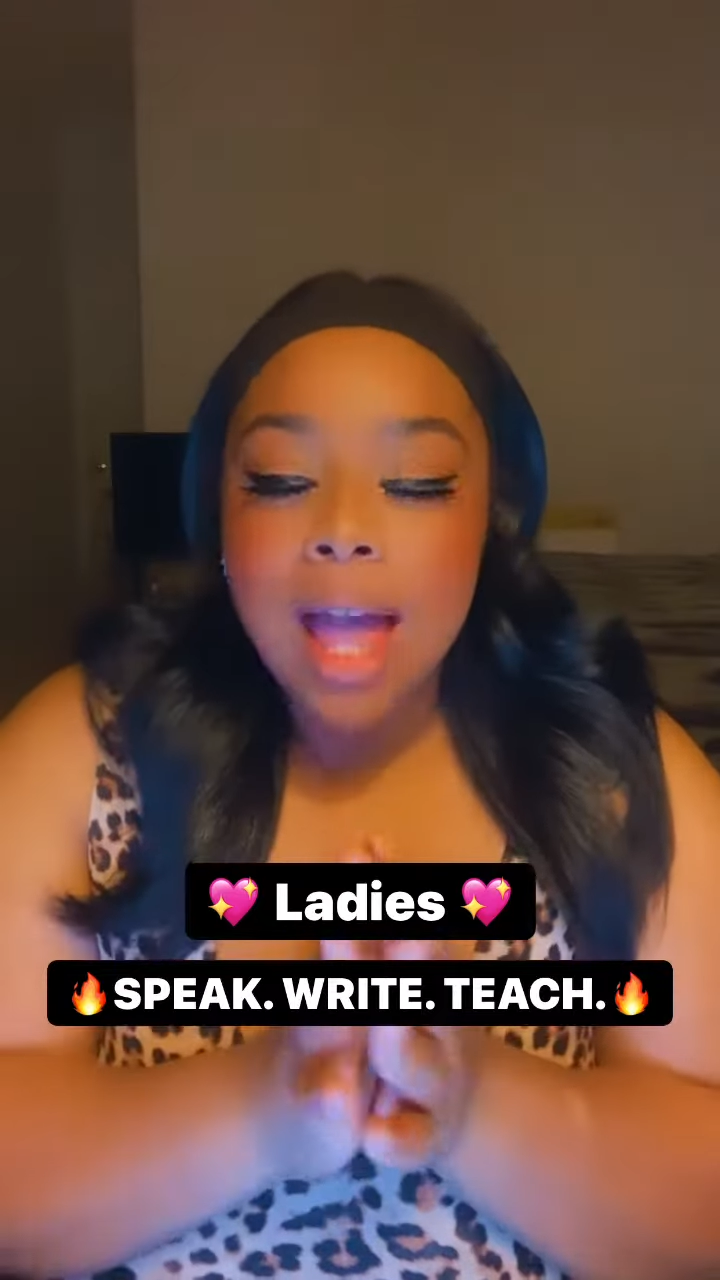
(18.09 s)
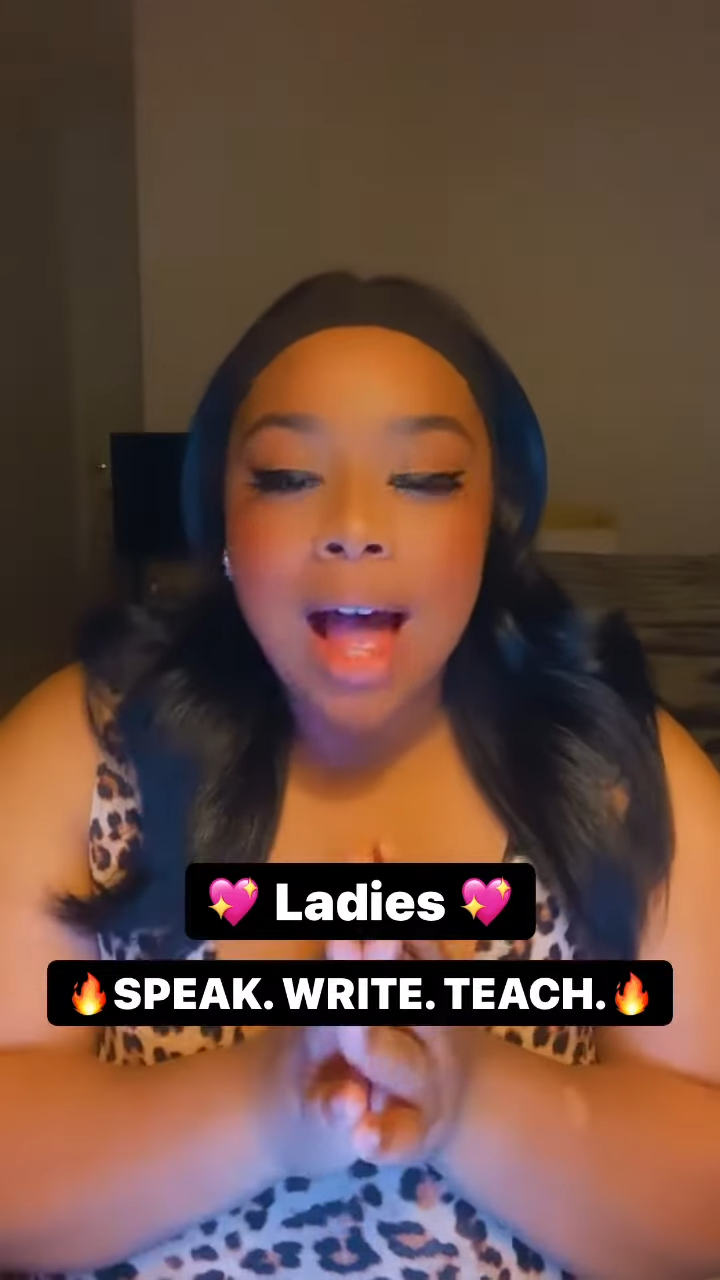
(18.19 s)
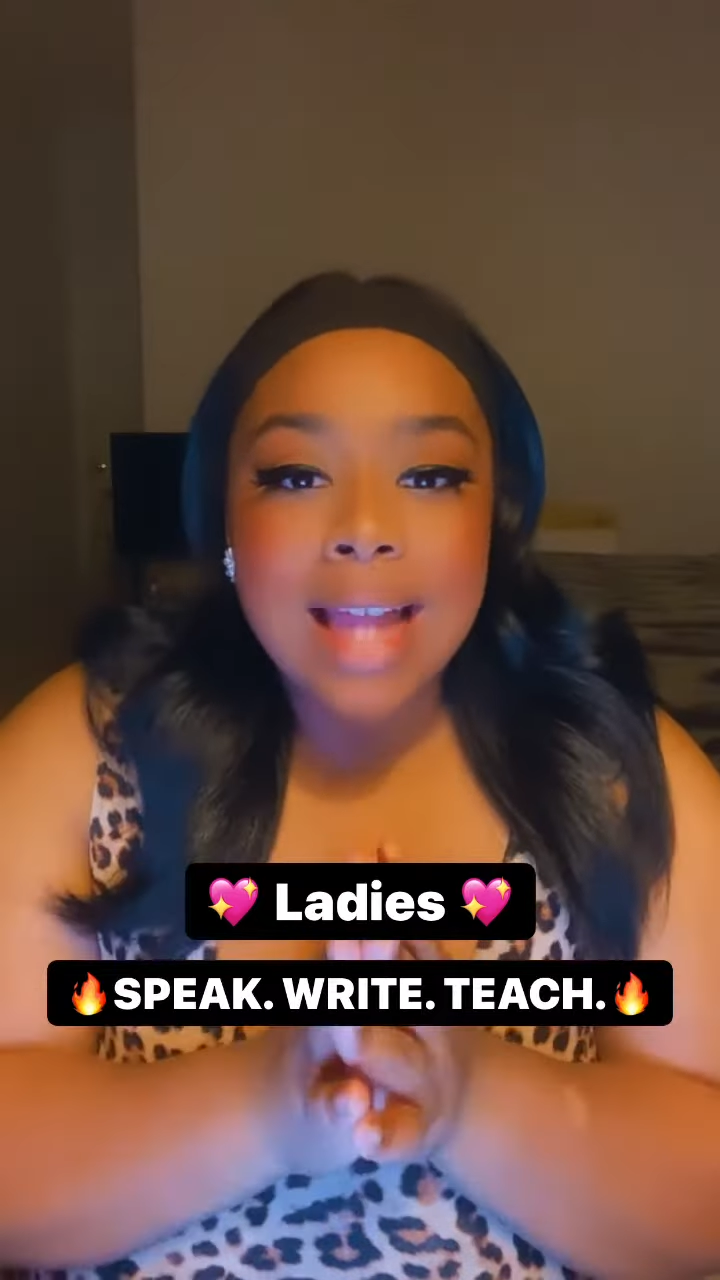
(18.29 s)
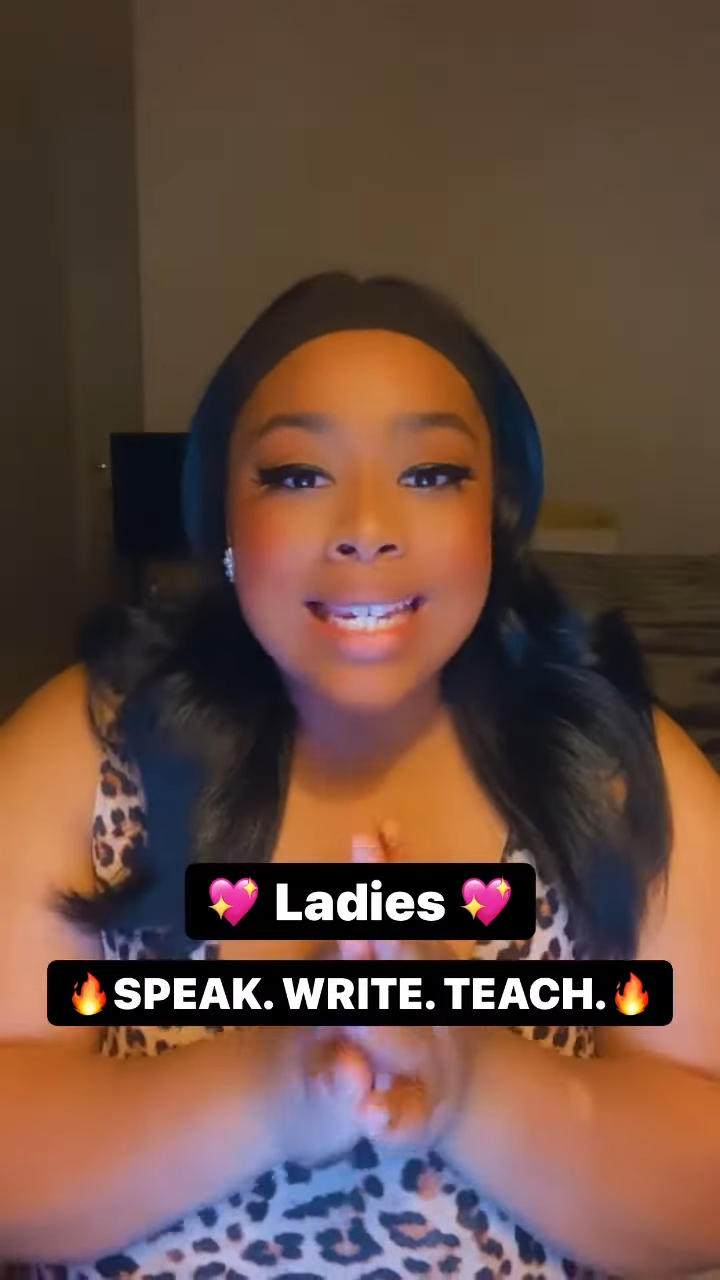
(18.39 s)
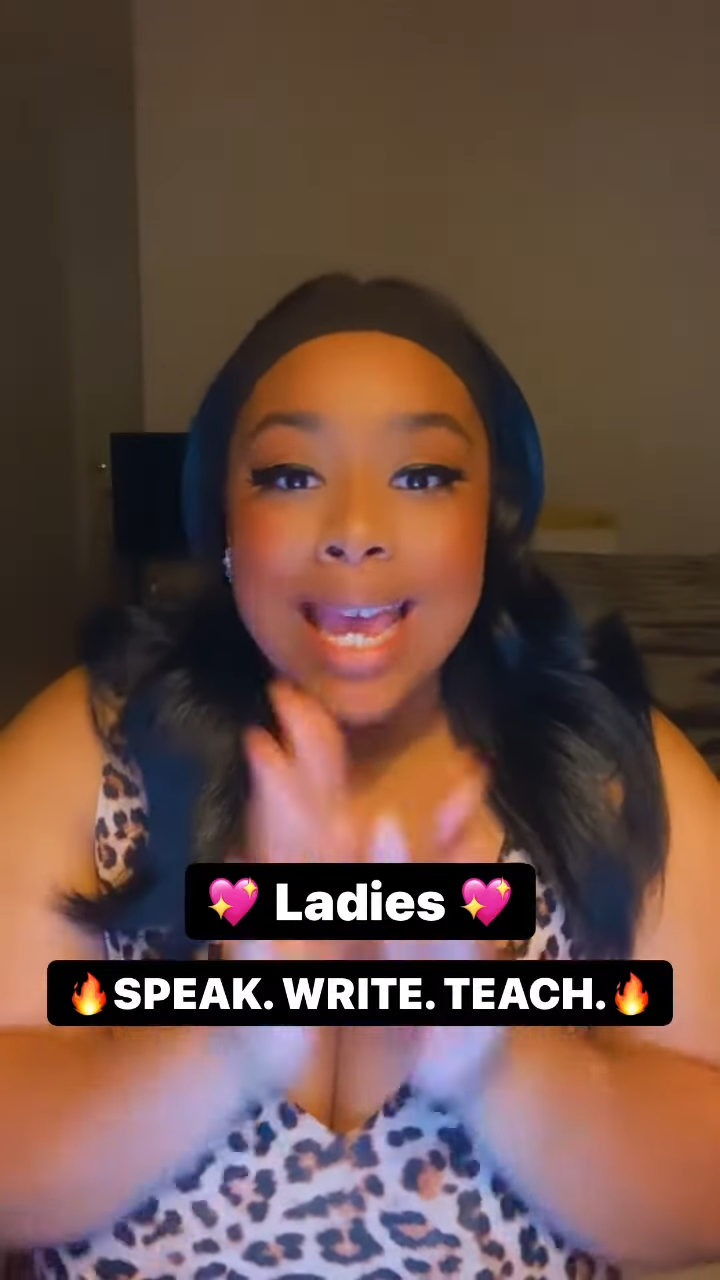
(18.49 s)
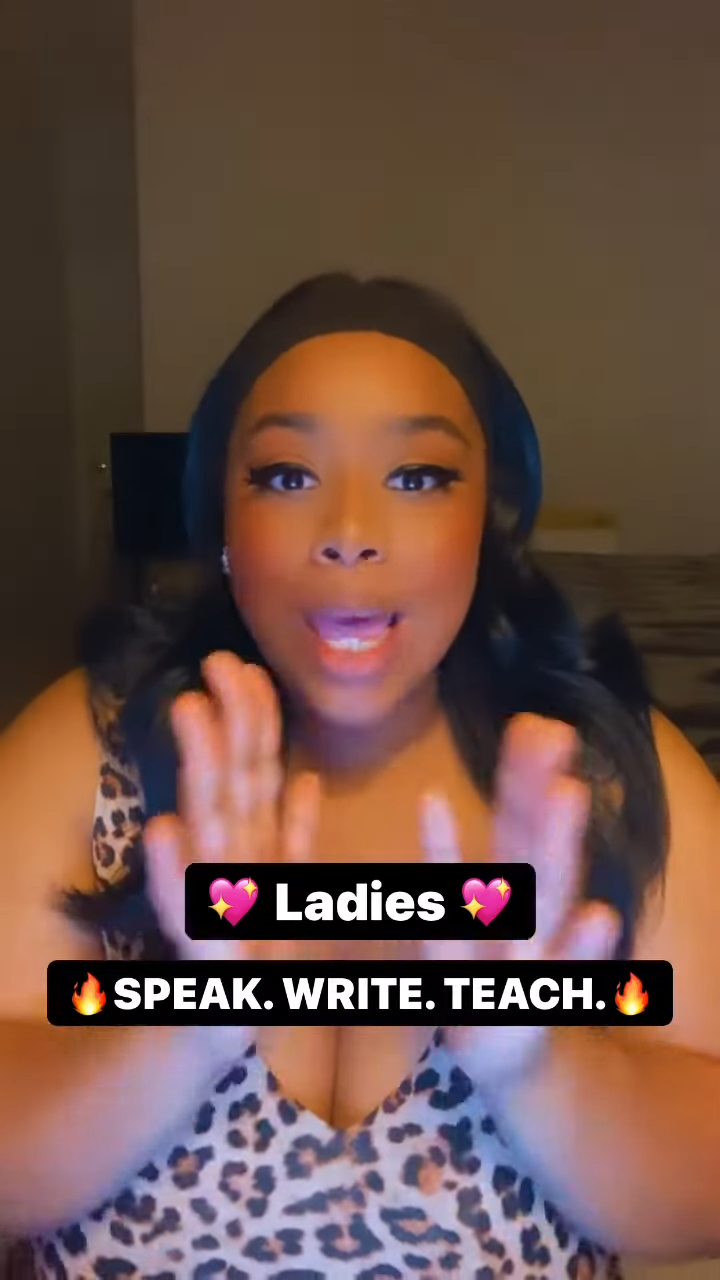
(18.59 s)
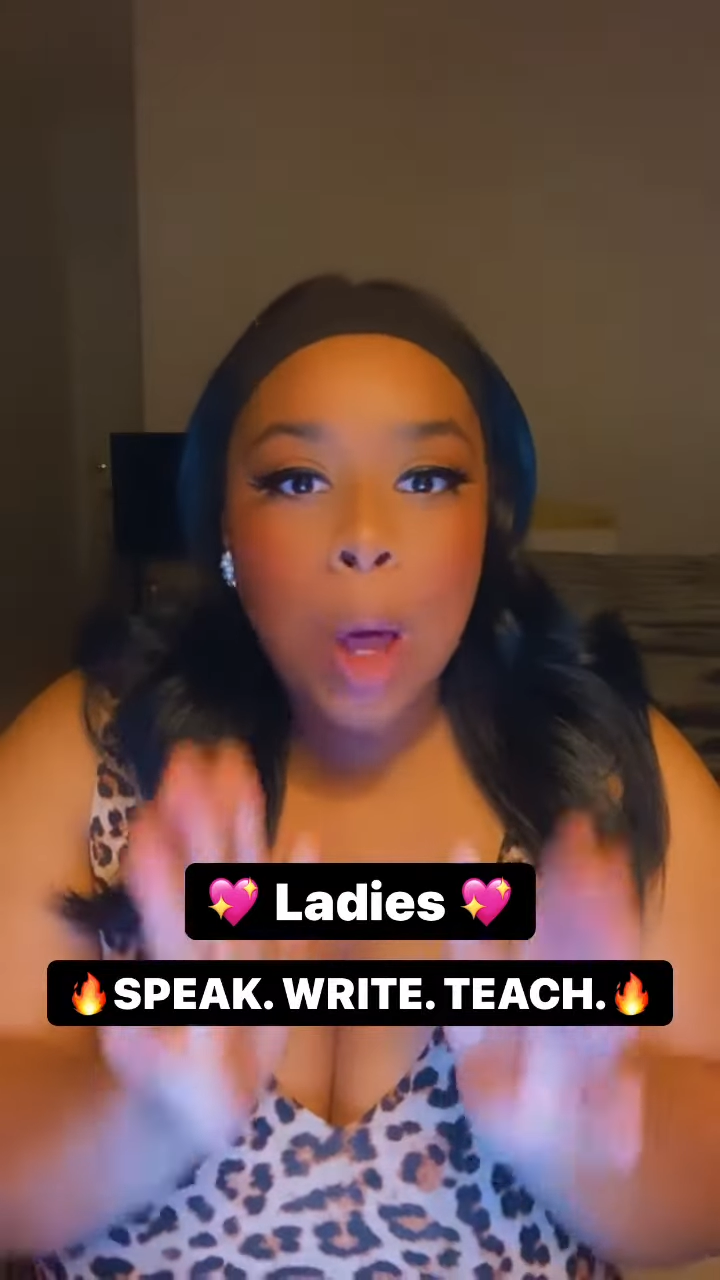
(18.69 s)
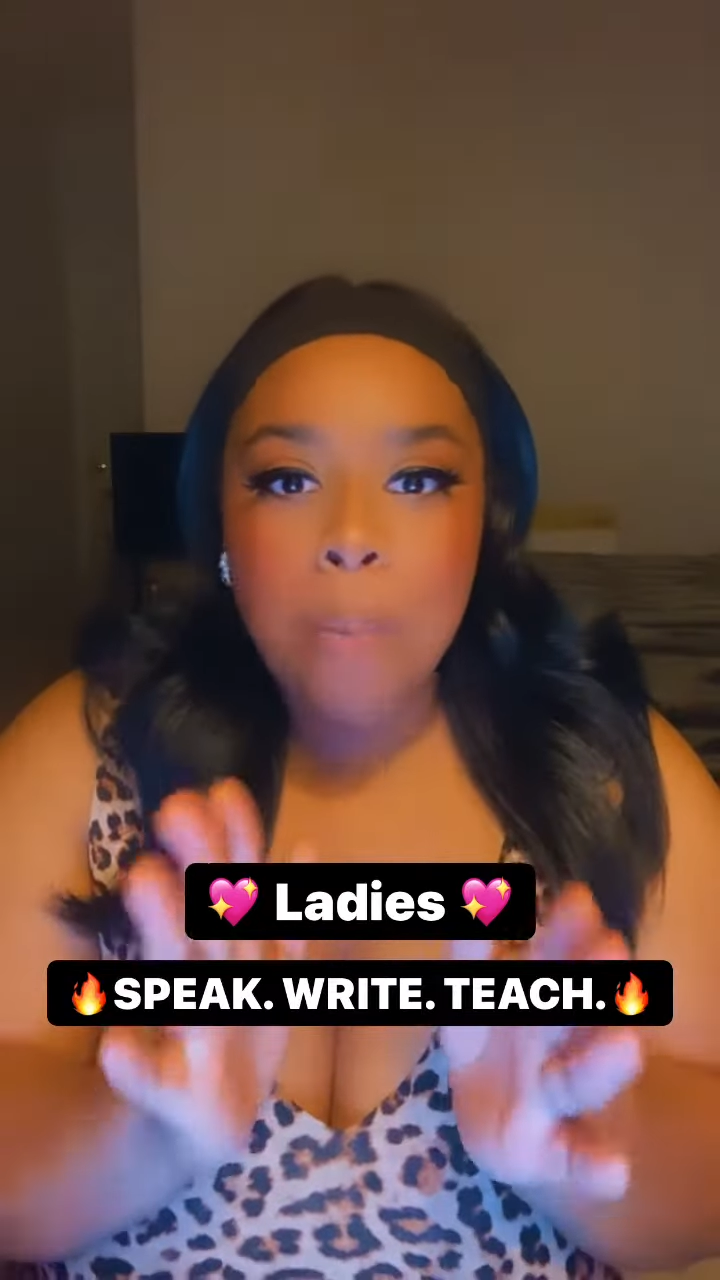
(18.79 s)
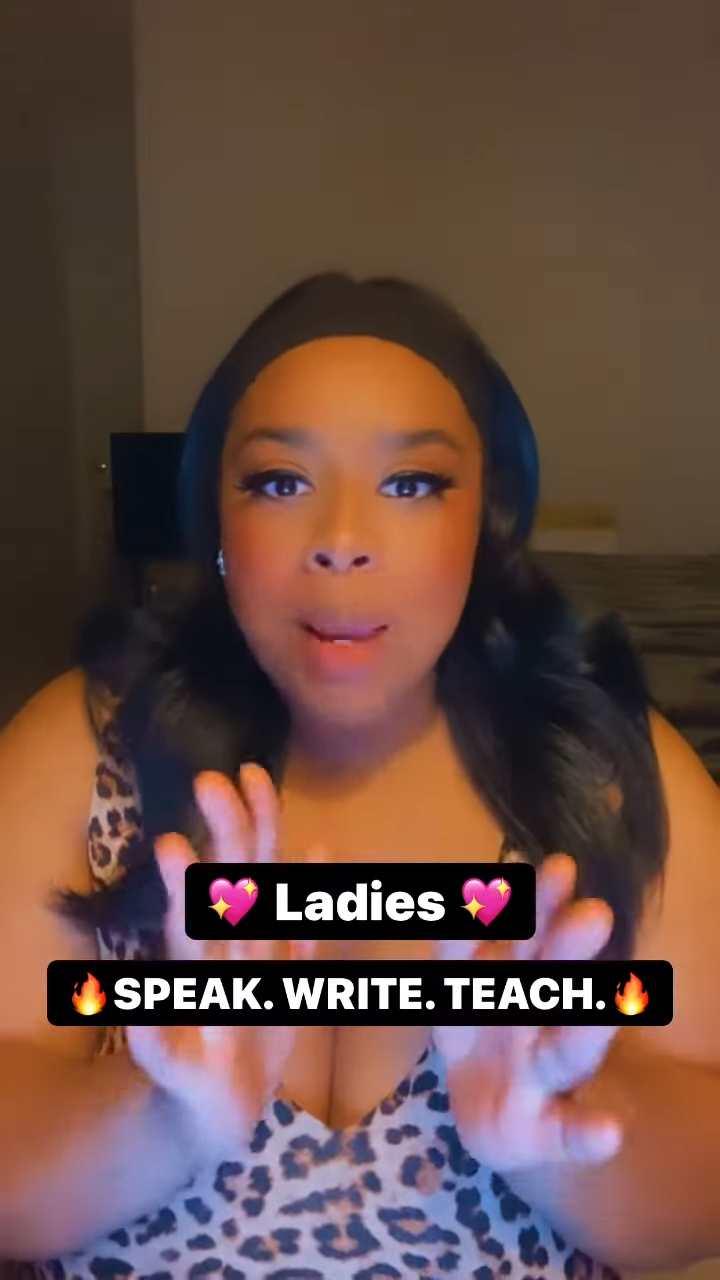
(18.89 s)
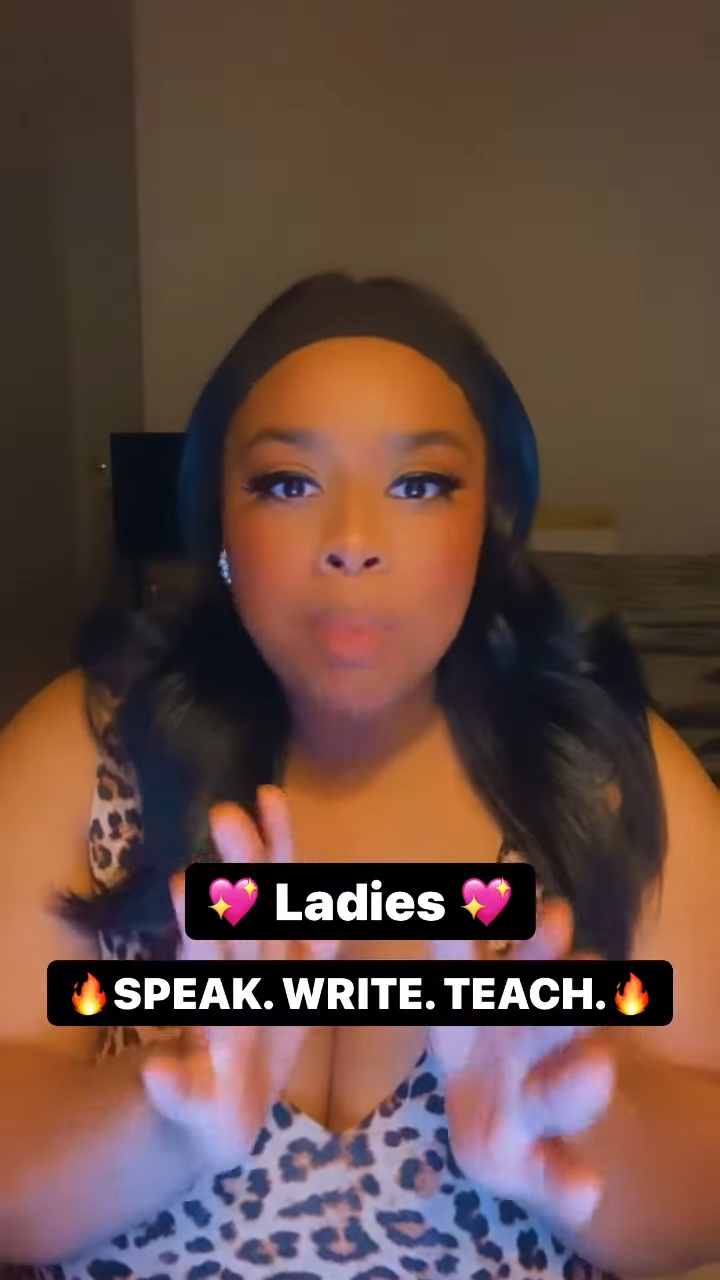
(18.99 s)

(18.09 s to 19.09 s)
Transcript: to help